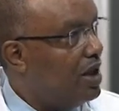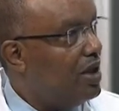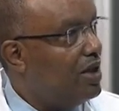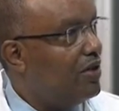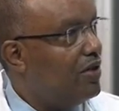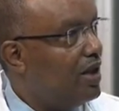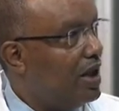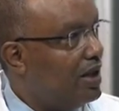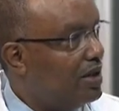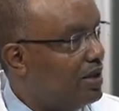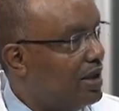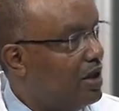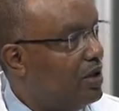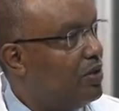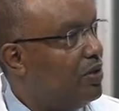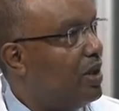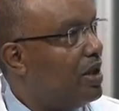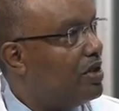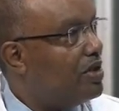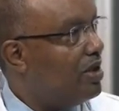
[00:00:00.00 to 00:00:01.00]
things they do
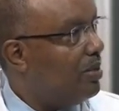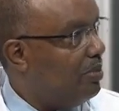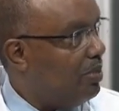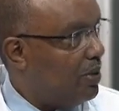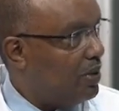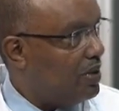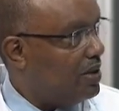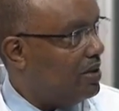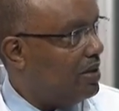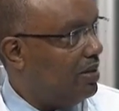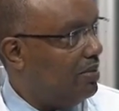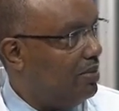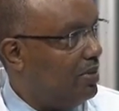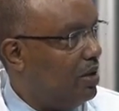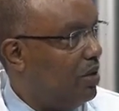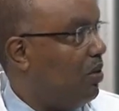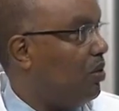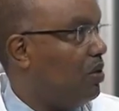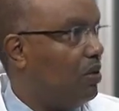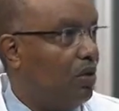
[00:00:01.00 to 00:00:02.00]
and support them,
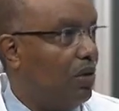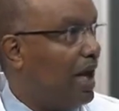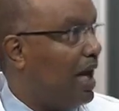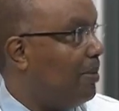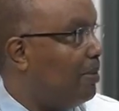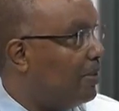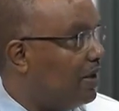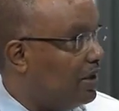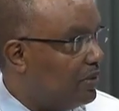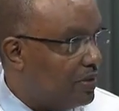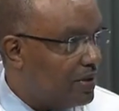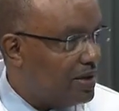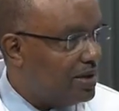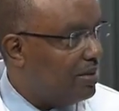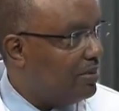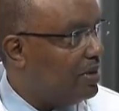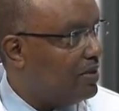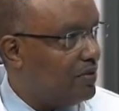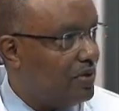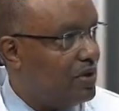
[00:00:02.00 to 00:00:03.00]
or collaborate with them
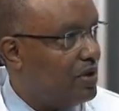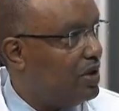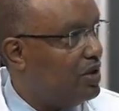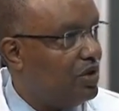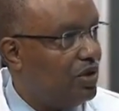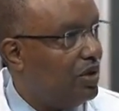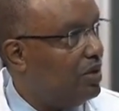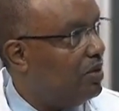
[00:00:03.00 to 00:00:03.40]
in research